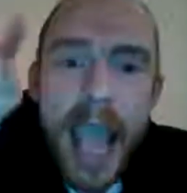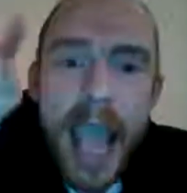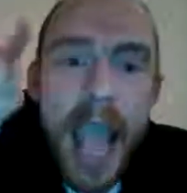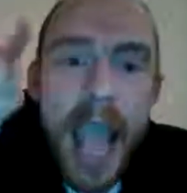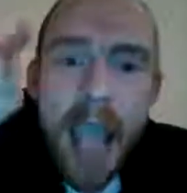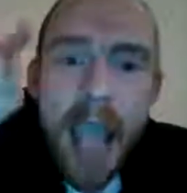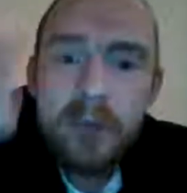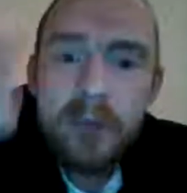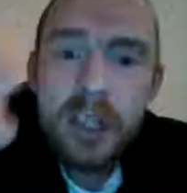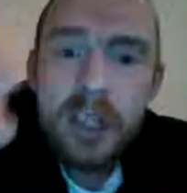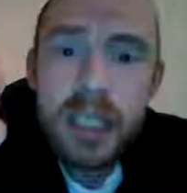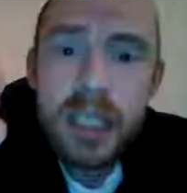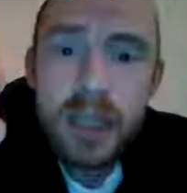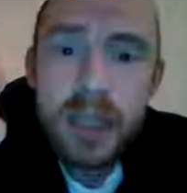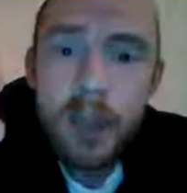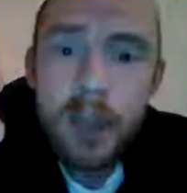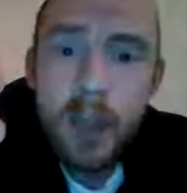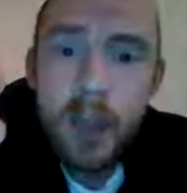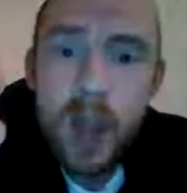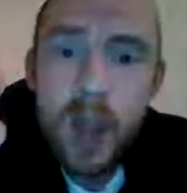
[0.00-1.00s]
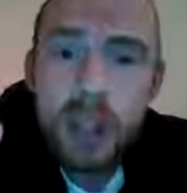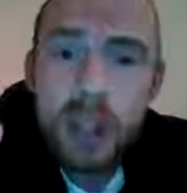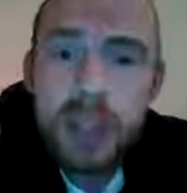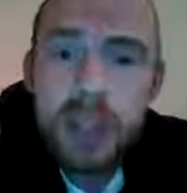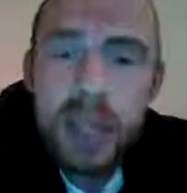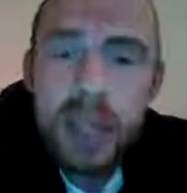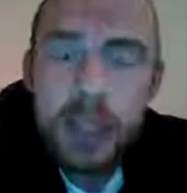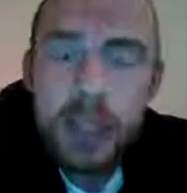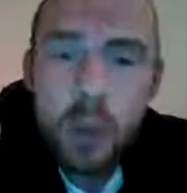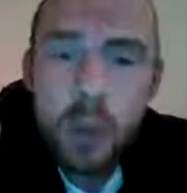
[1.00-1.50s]
every single person
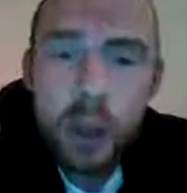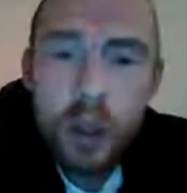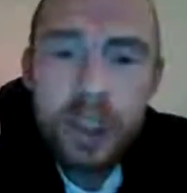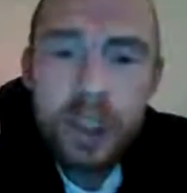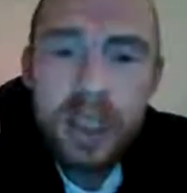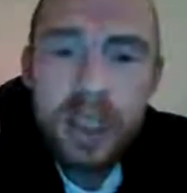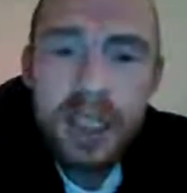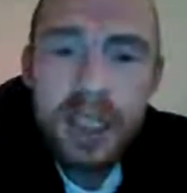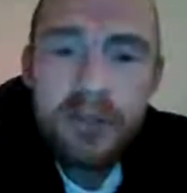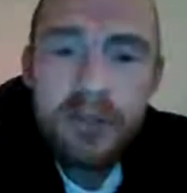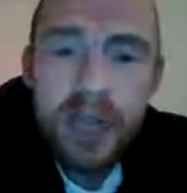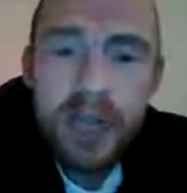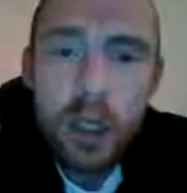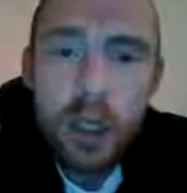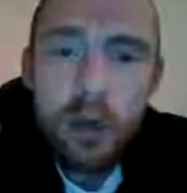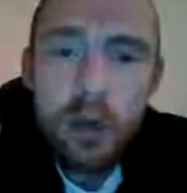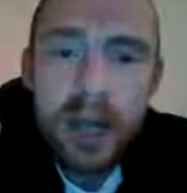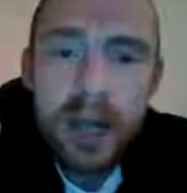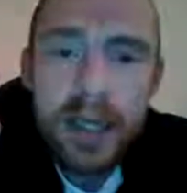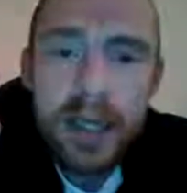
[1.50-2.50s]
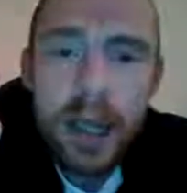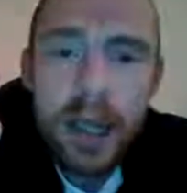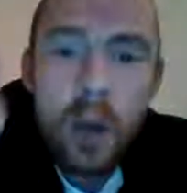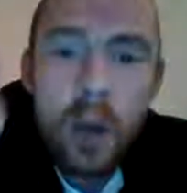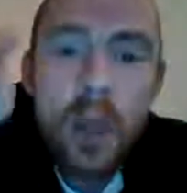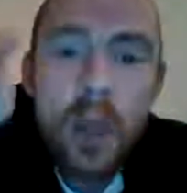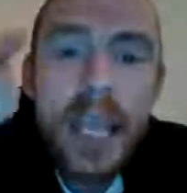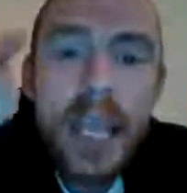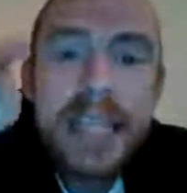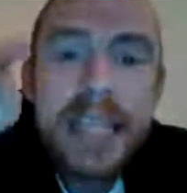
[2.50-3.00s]
that's watching this video right
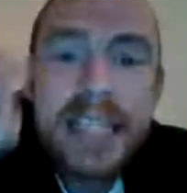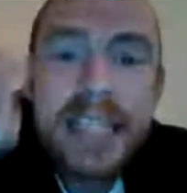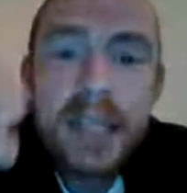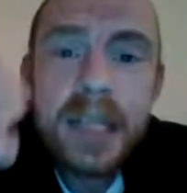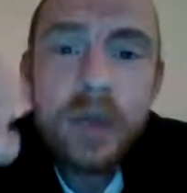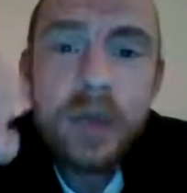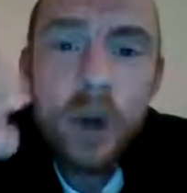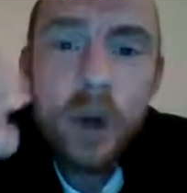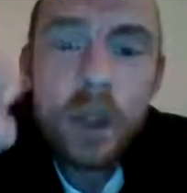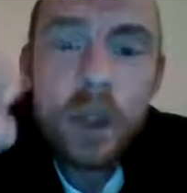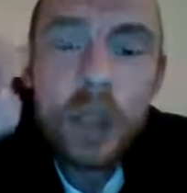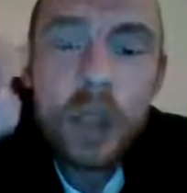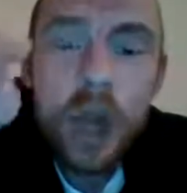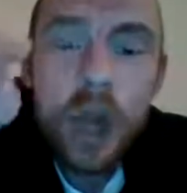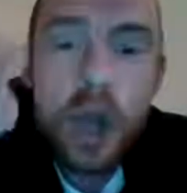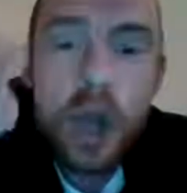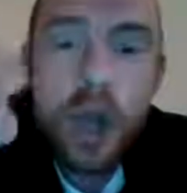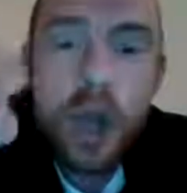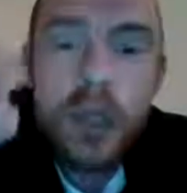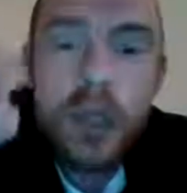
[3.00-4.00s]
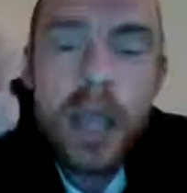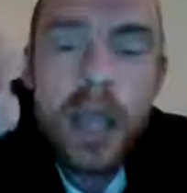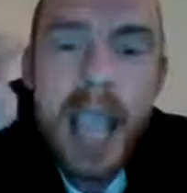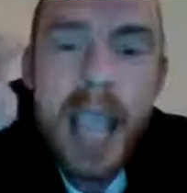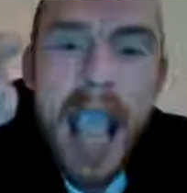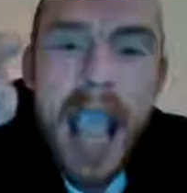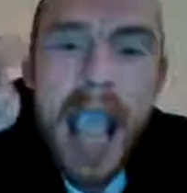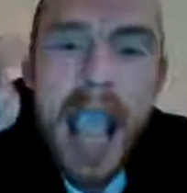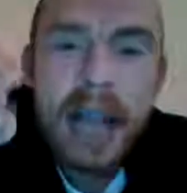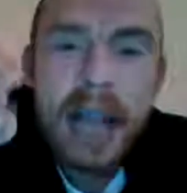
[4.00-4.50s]
now did not learn
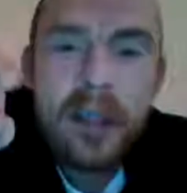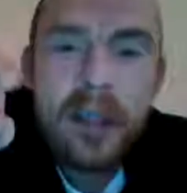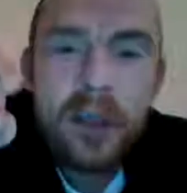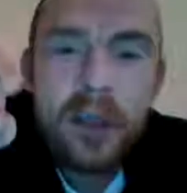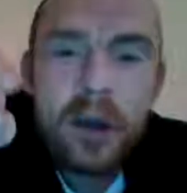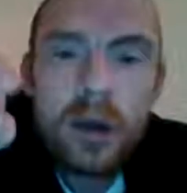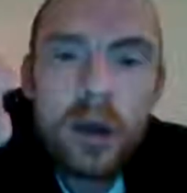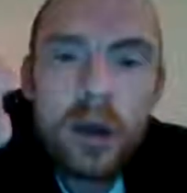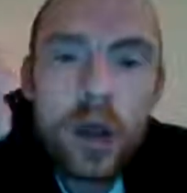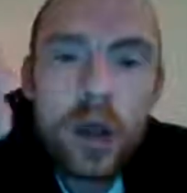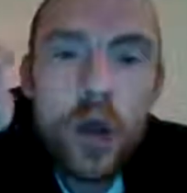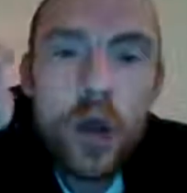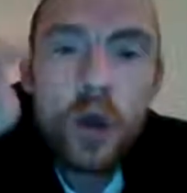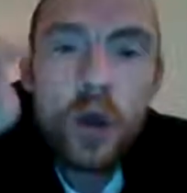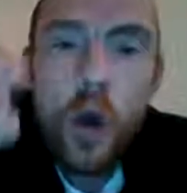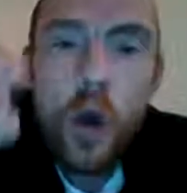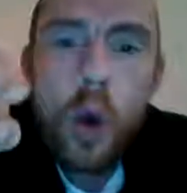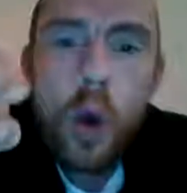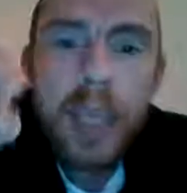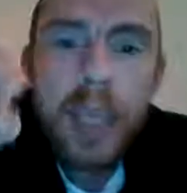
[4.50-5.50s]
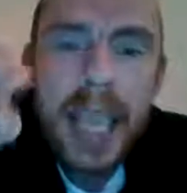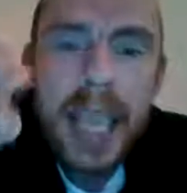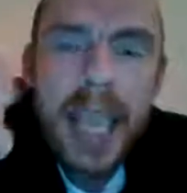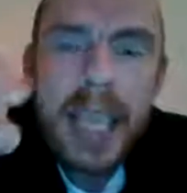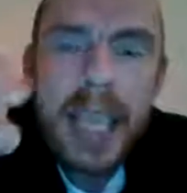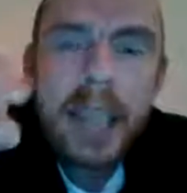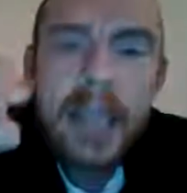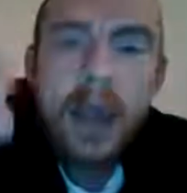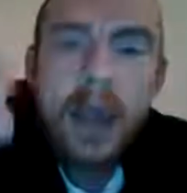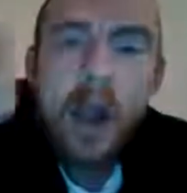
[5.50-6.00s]
anything. No
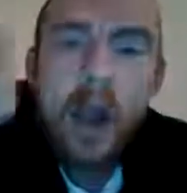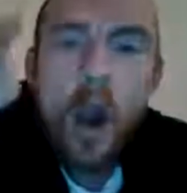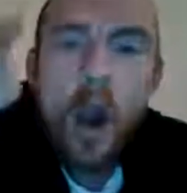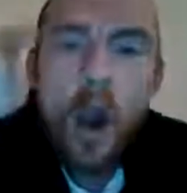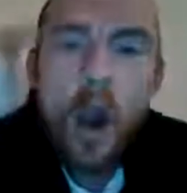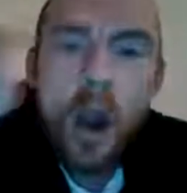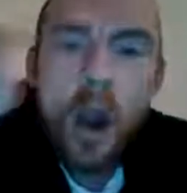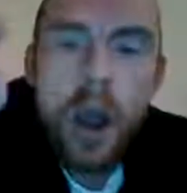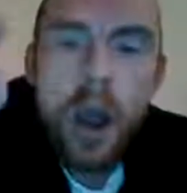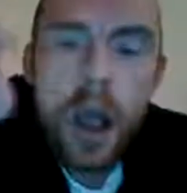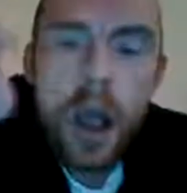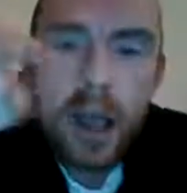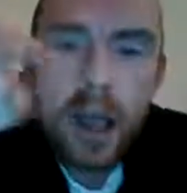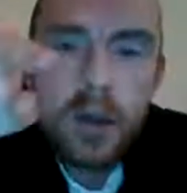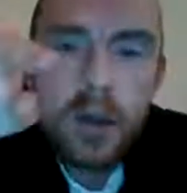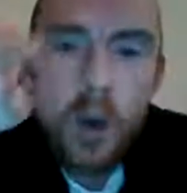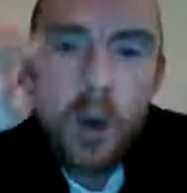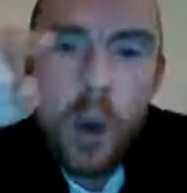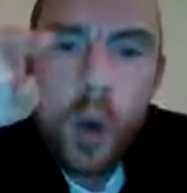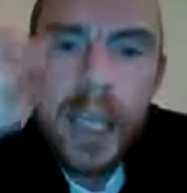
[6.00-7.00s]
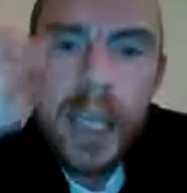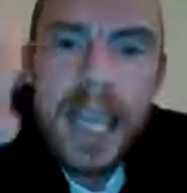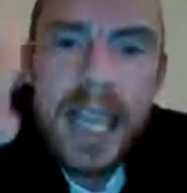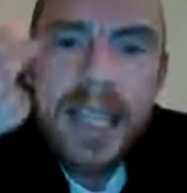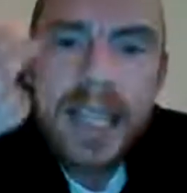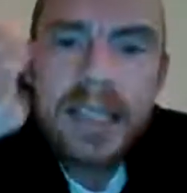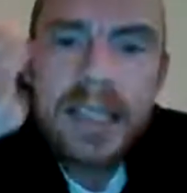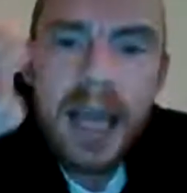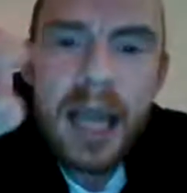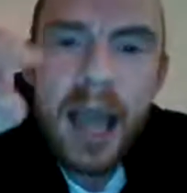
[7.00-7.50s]
key
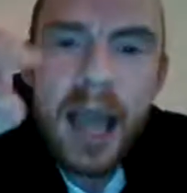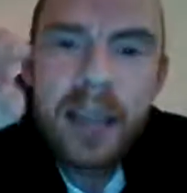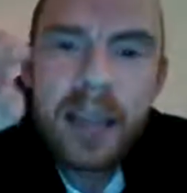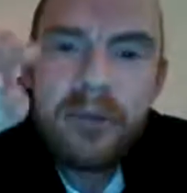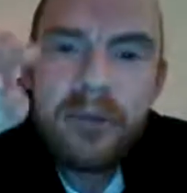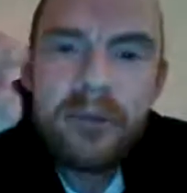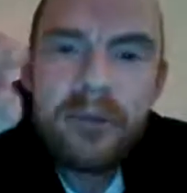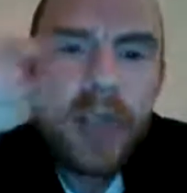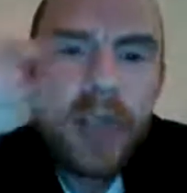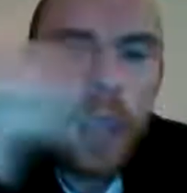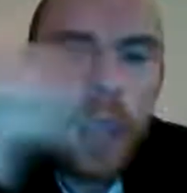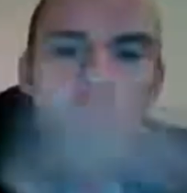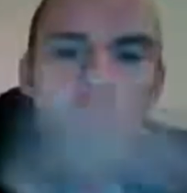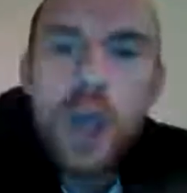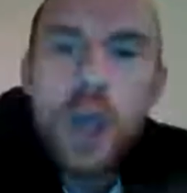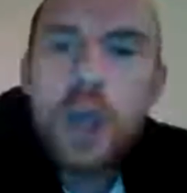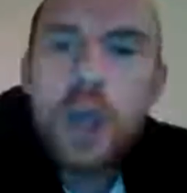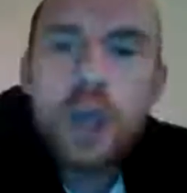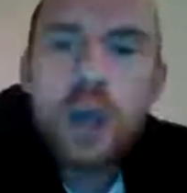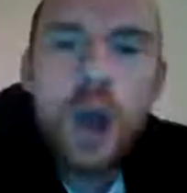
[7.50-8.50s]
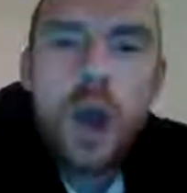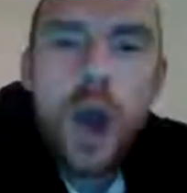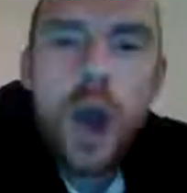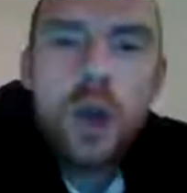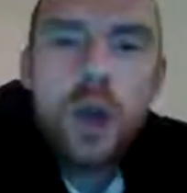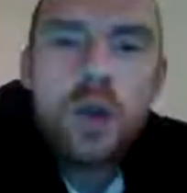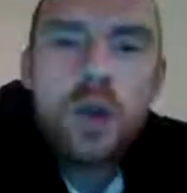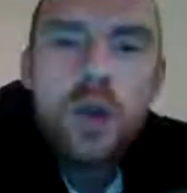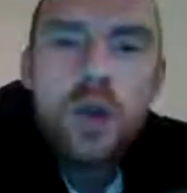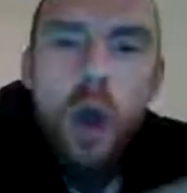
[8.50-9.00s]
to life. They learned
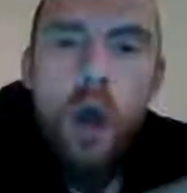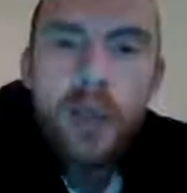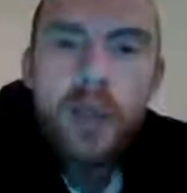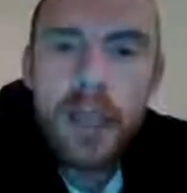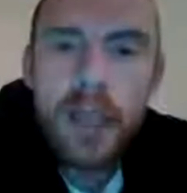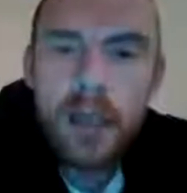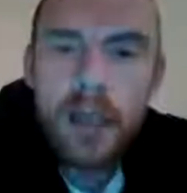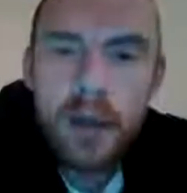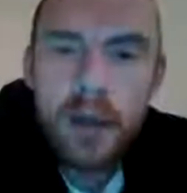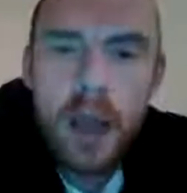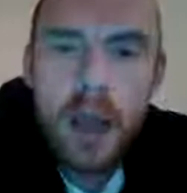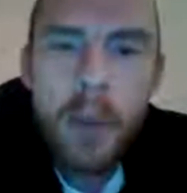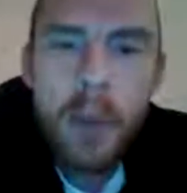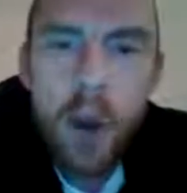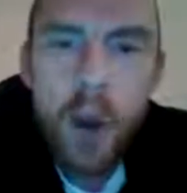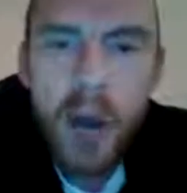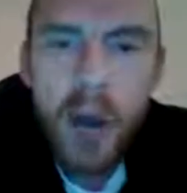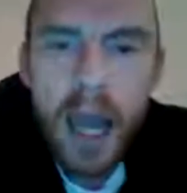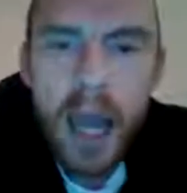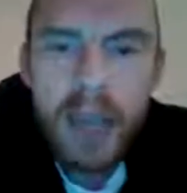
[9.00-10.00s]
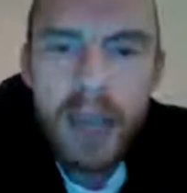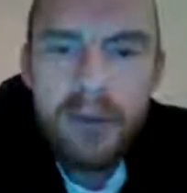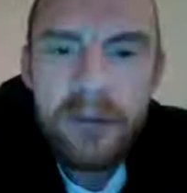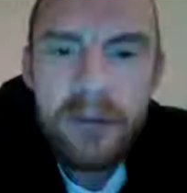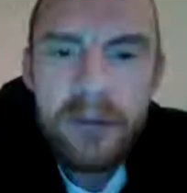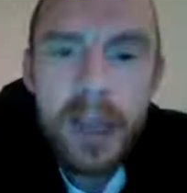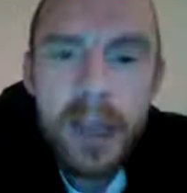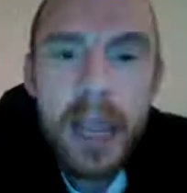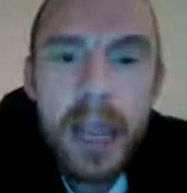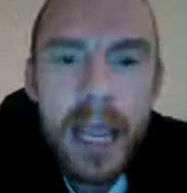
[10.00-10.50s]
nothing about
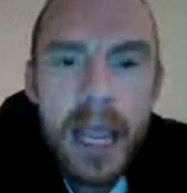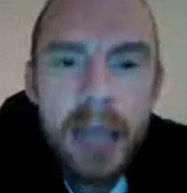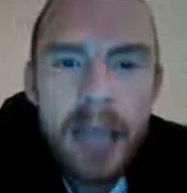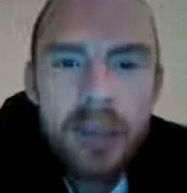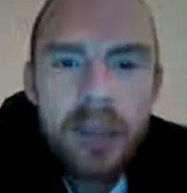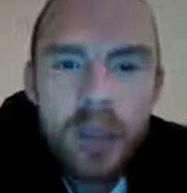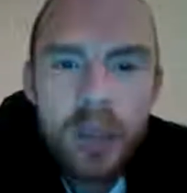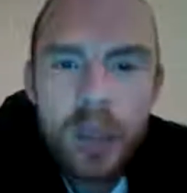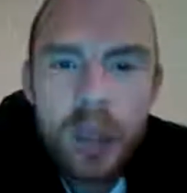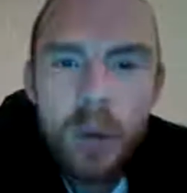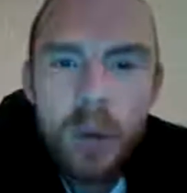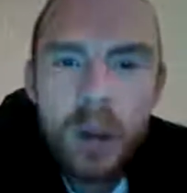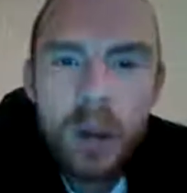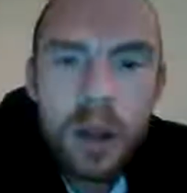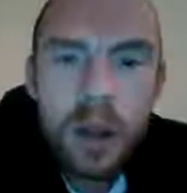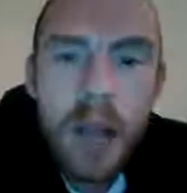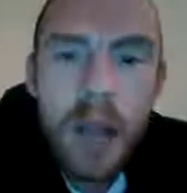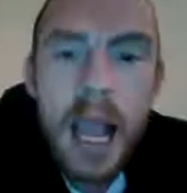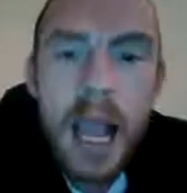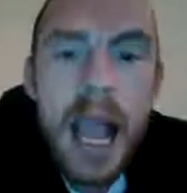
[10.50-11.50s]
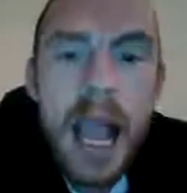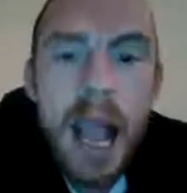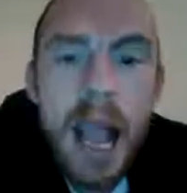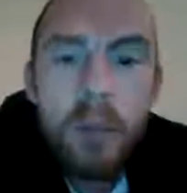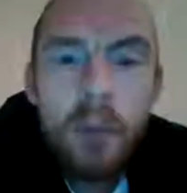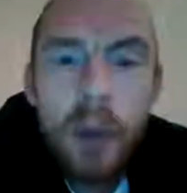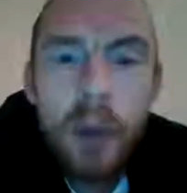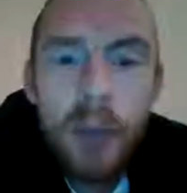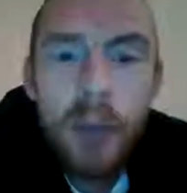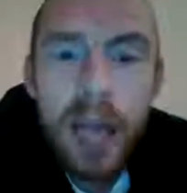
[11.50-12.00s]
life in school. And
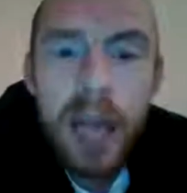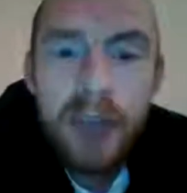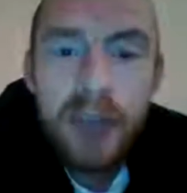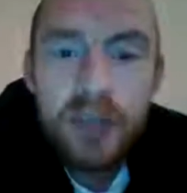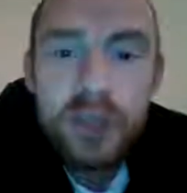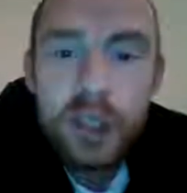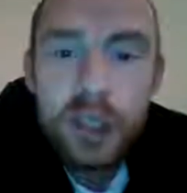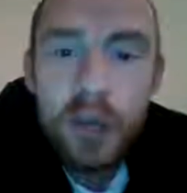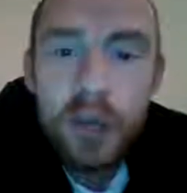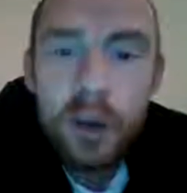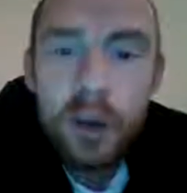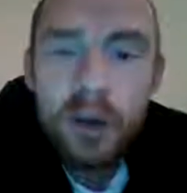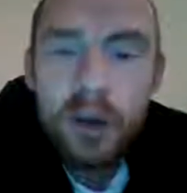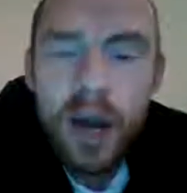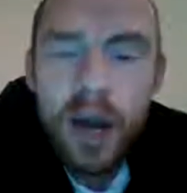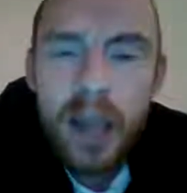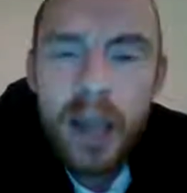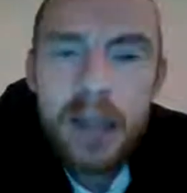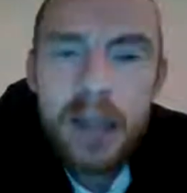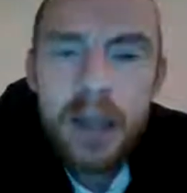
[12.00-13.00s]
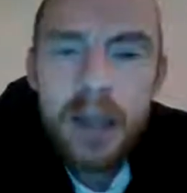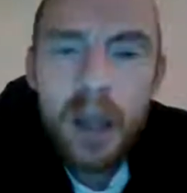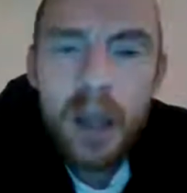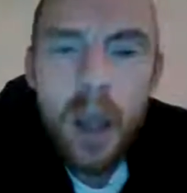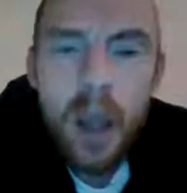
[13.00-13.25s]
when we left school, right, at